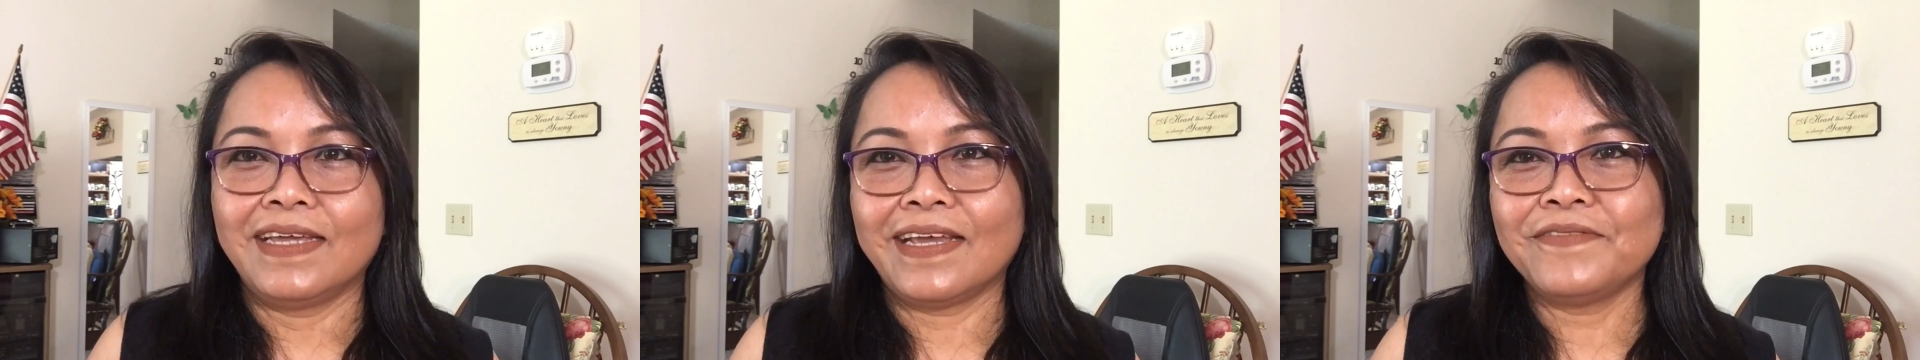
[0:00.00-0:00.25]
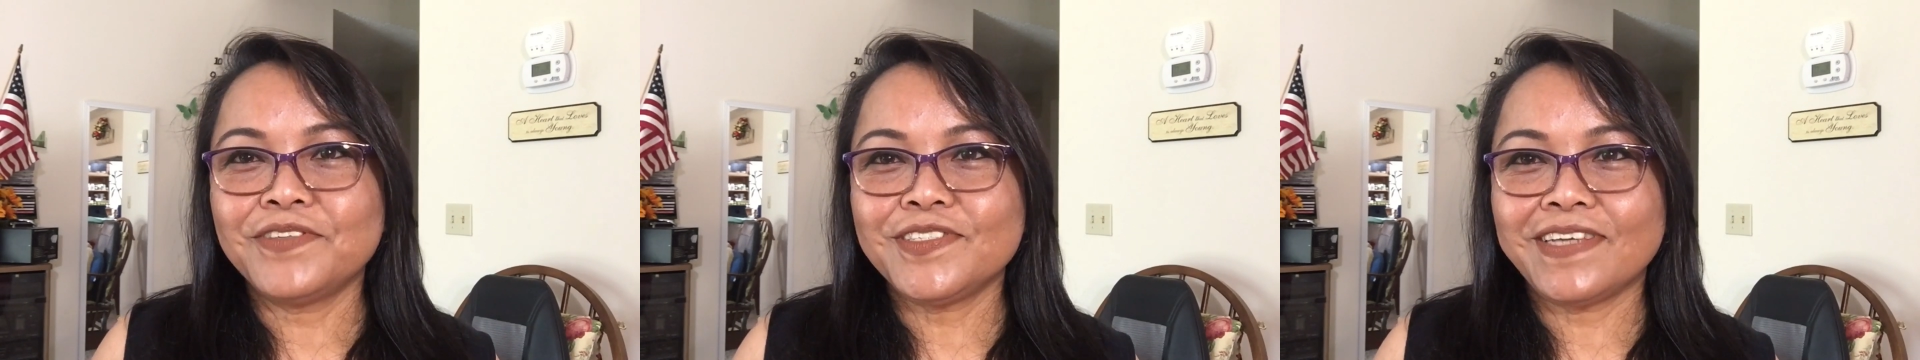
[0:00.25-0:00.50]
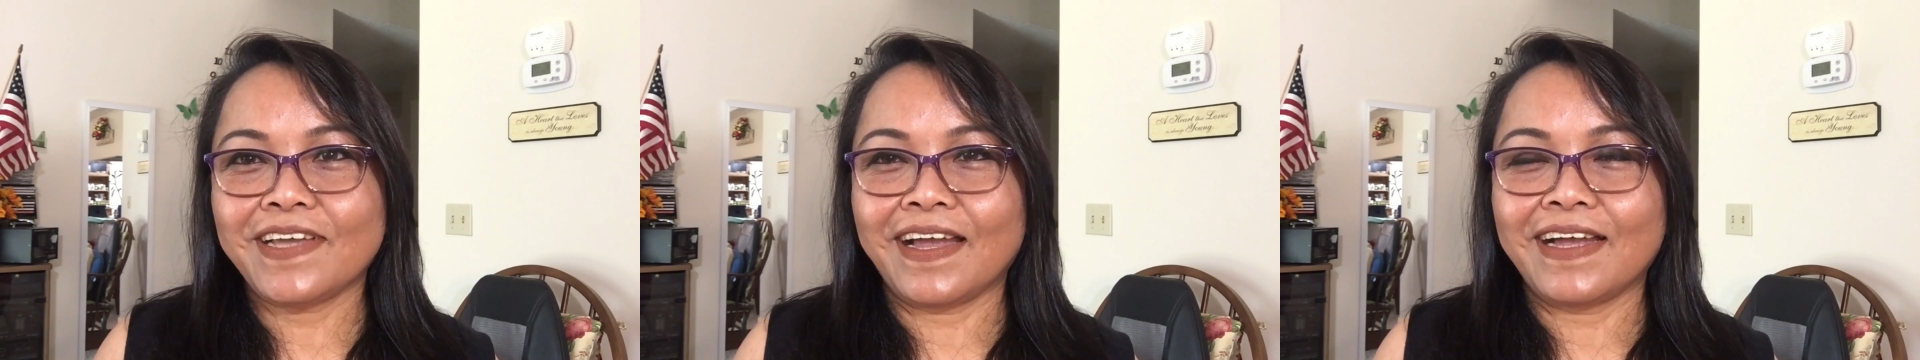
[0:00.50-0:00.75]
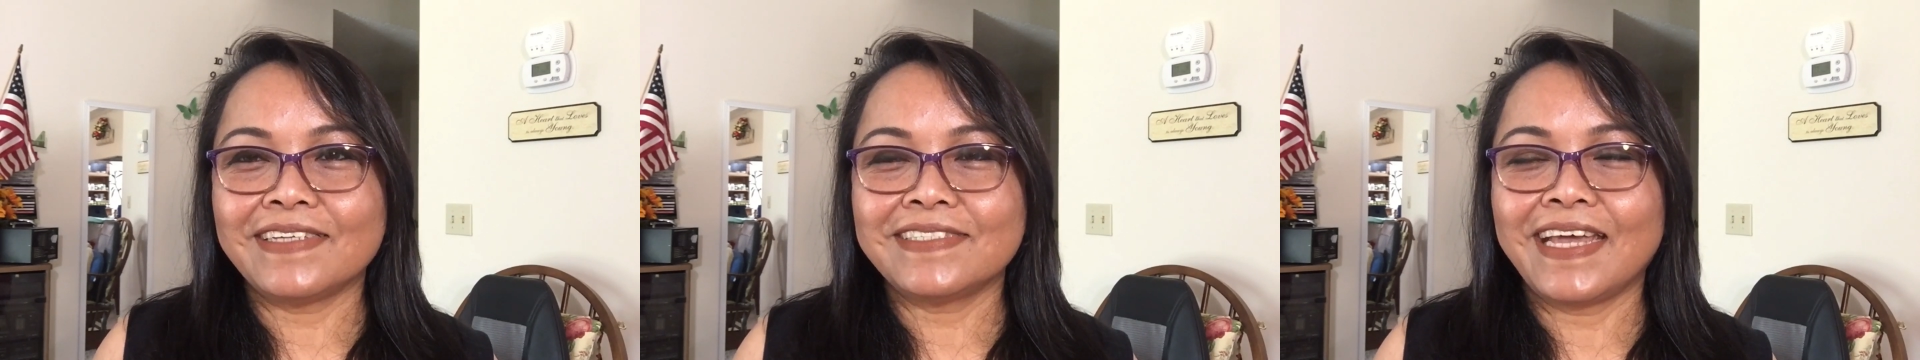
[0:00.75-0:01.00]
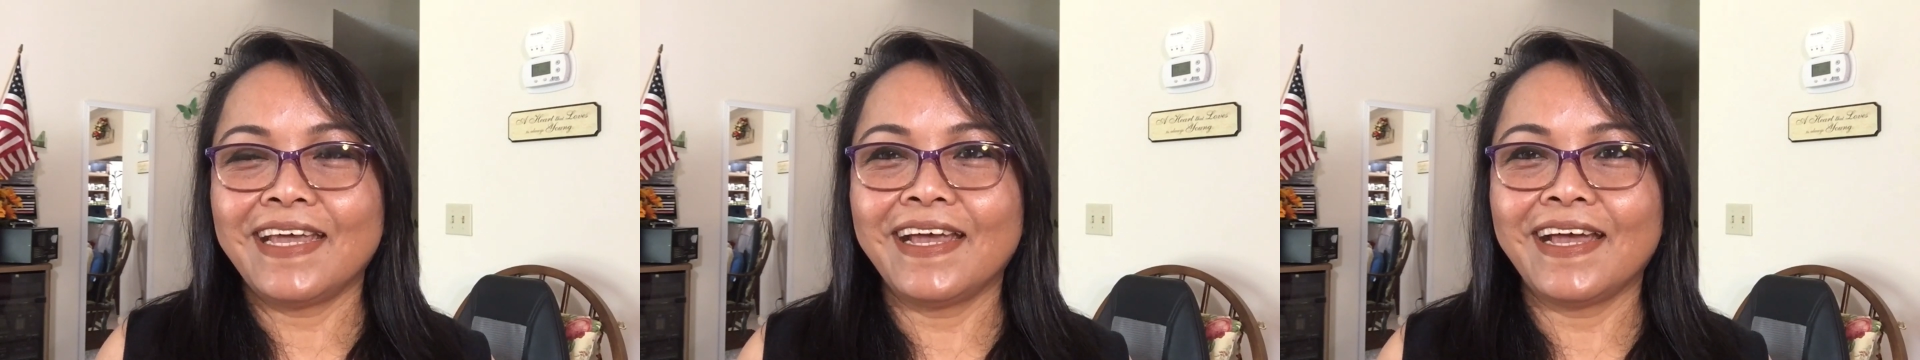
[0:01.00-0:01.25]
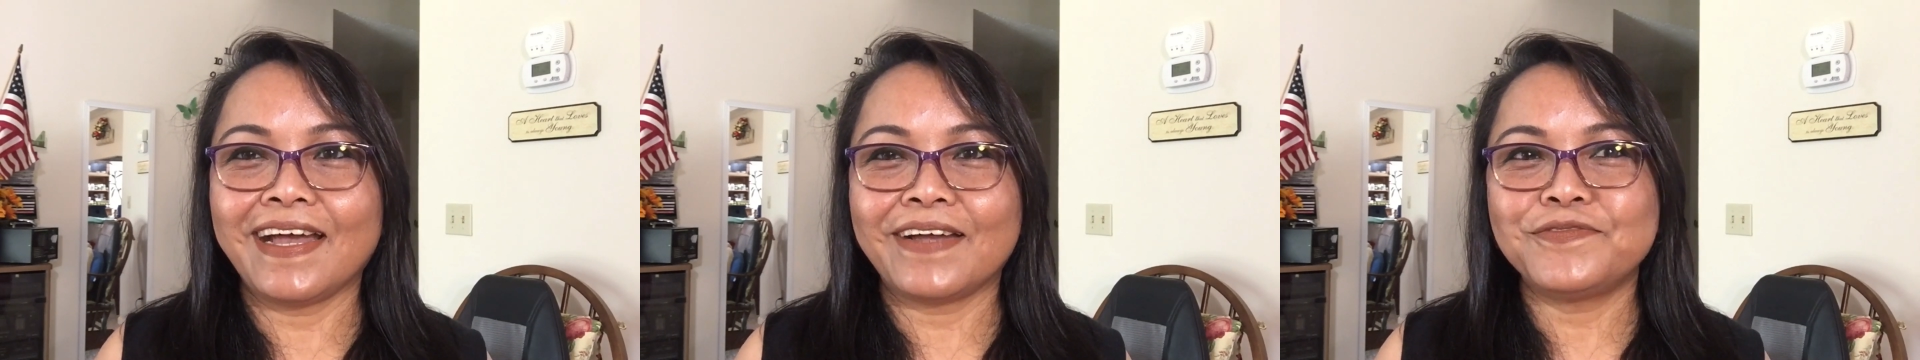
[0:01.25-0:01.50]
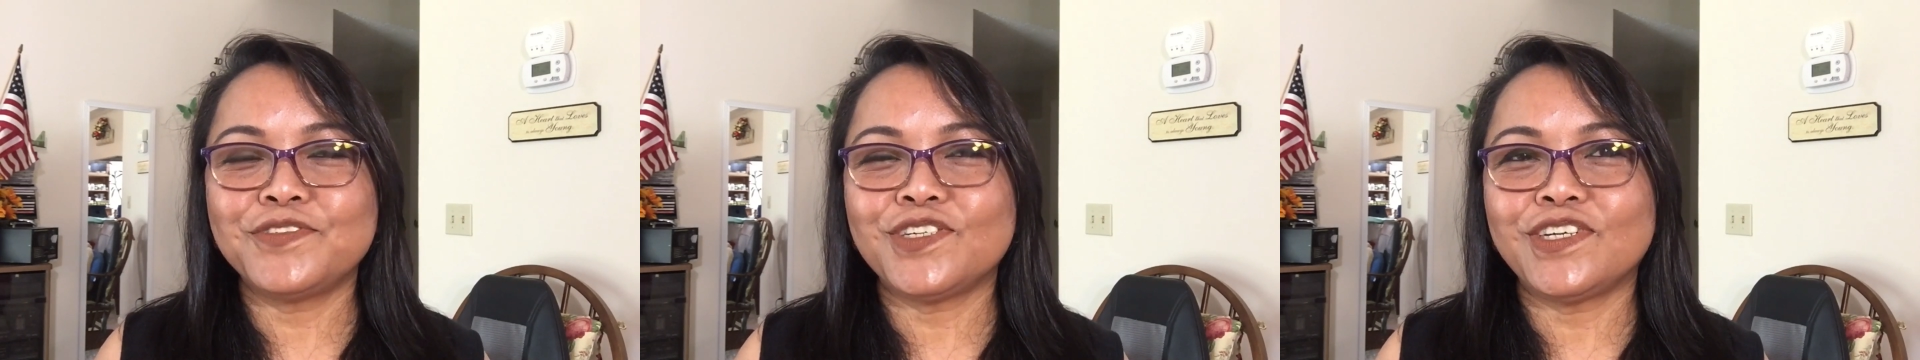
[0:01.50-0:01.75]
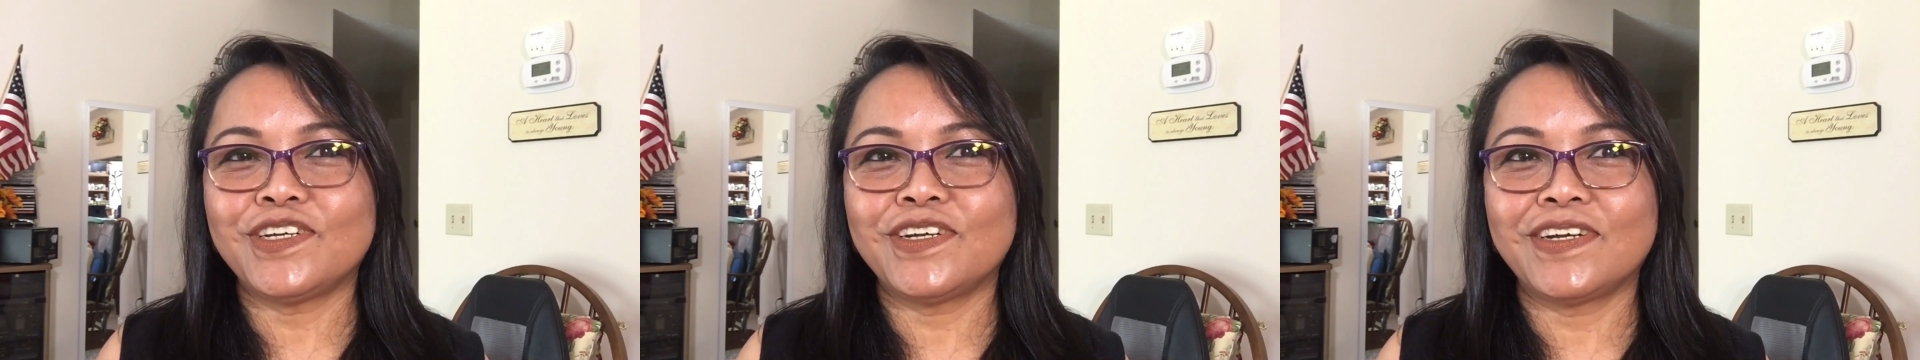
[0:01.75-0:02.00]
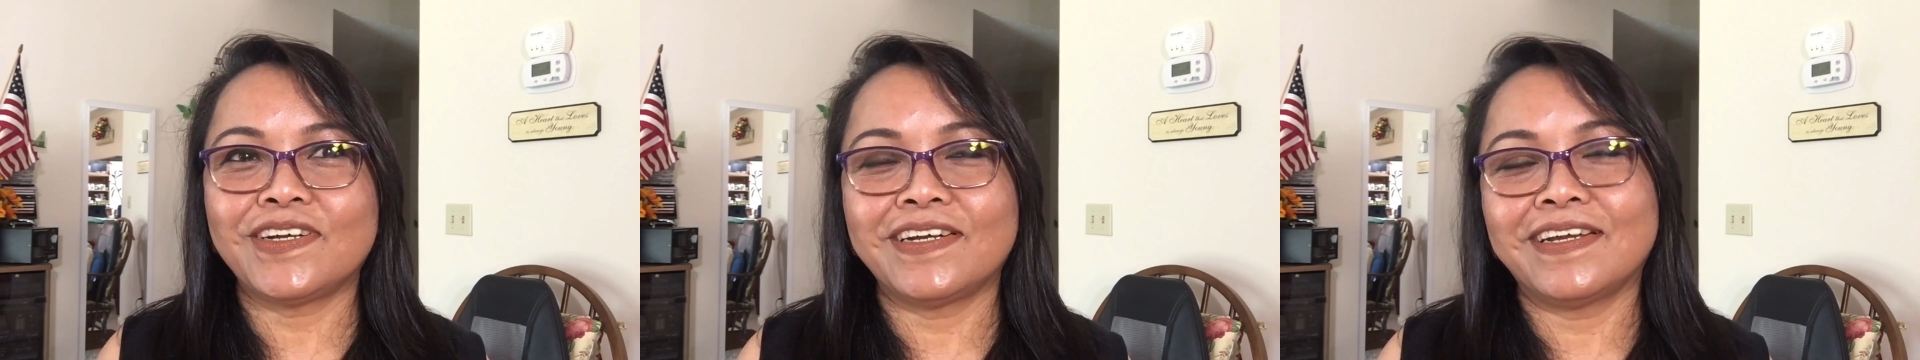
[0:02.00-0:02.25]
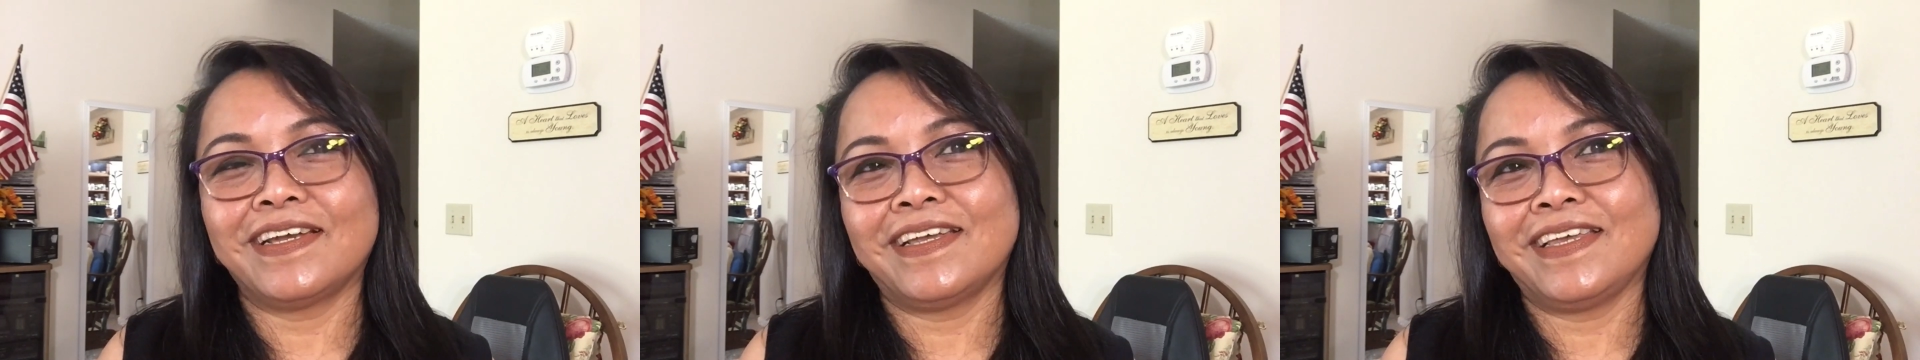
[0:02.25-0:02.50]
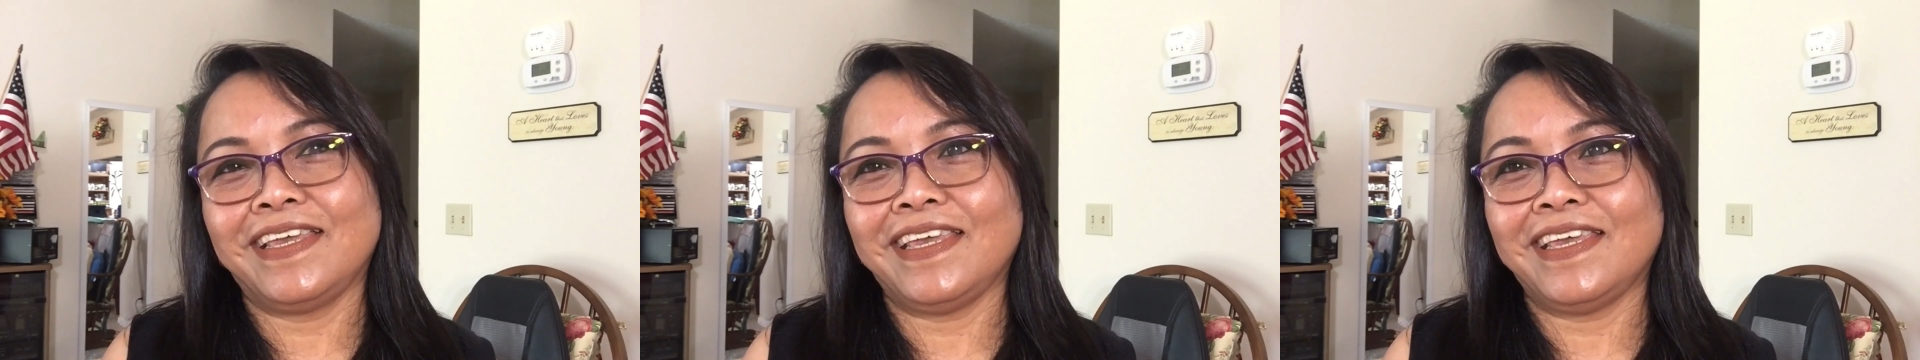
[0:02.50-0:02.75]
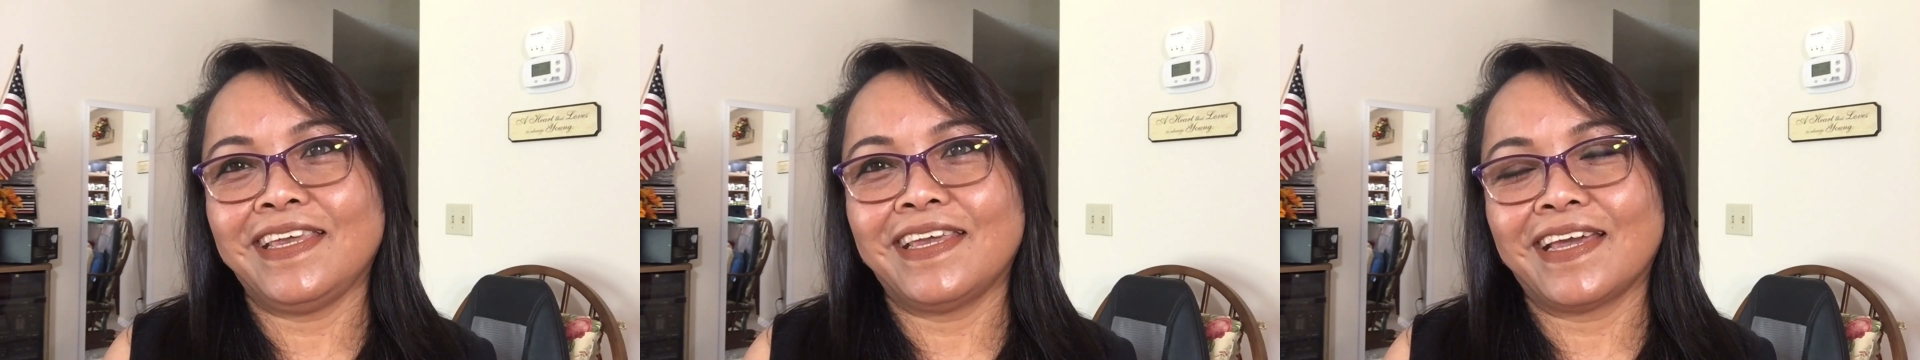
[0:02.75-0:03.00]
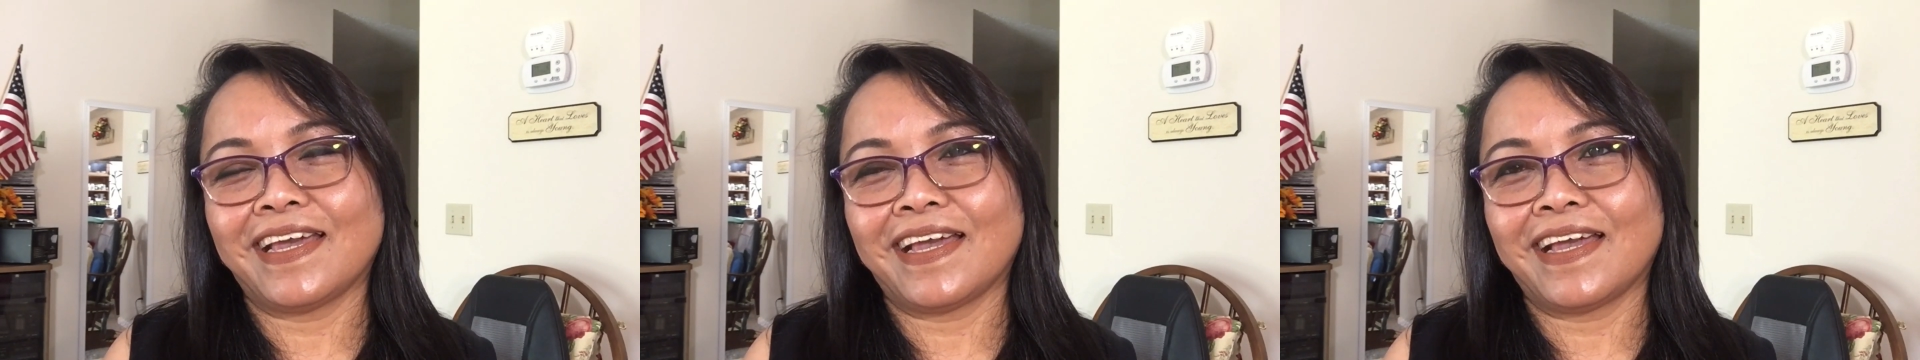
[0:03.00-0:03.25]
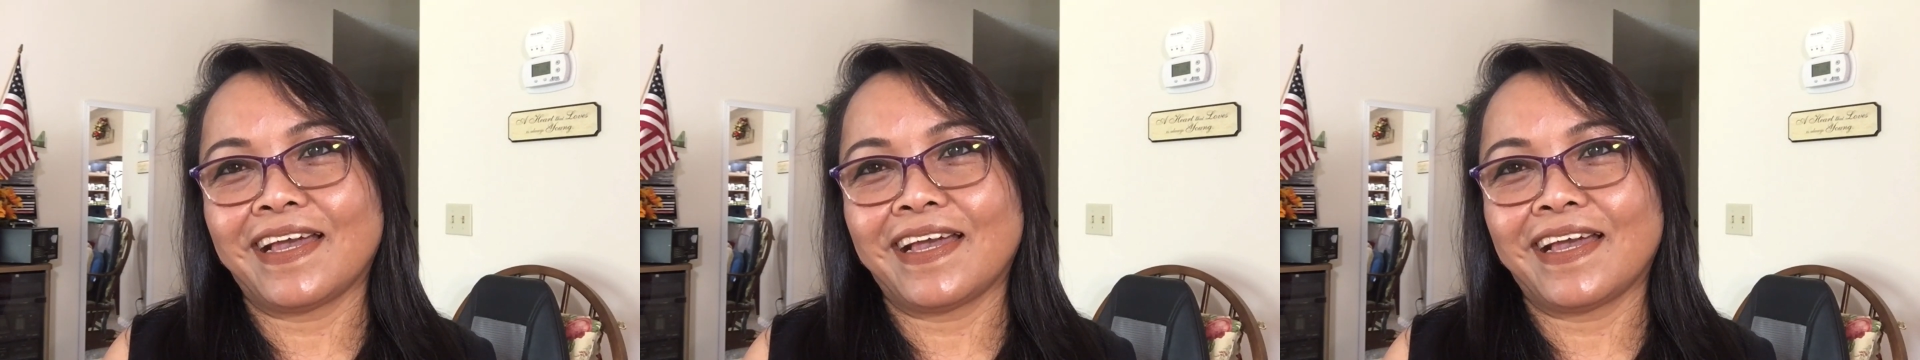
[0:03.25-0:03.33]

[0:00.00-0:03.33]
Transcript: And after that, after he